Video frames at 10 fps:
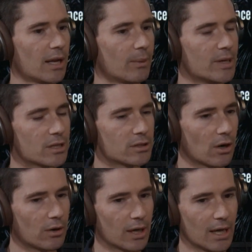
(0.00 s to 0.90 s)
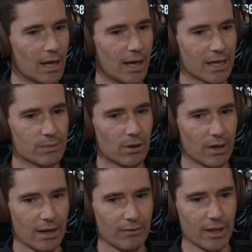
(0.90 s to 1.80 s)
Like we just don't, I guess we don't
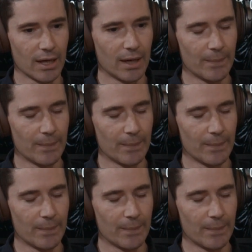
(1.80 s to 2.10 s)
have the